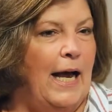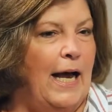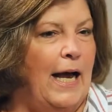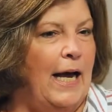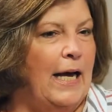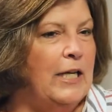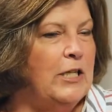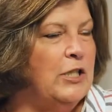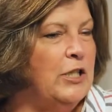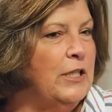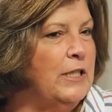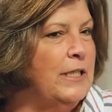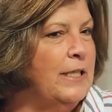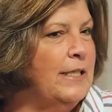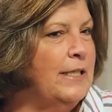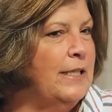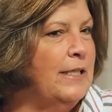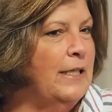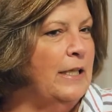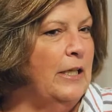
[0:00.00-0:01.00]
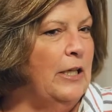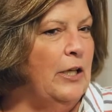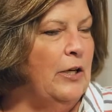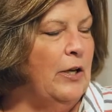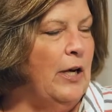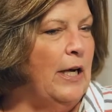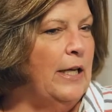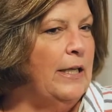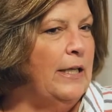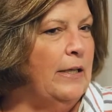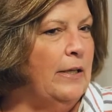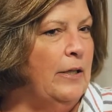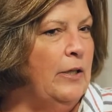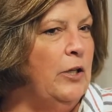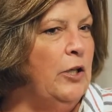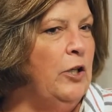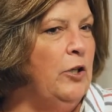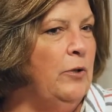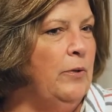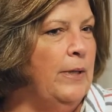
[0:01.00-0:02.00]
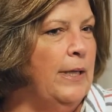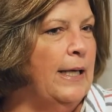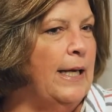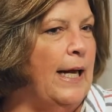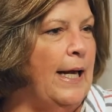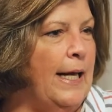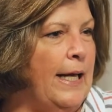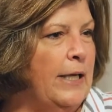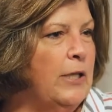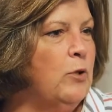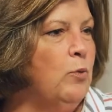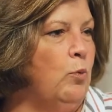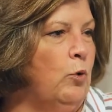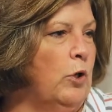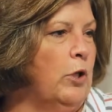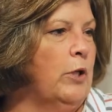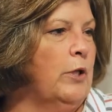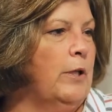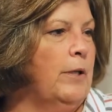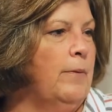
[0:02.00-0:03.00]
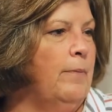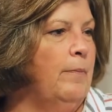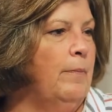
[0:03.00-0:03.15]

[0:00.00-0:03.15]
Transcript: I just, you know, I did, knew that I had to work.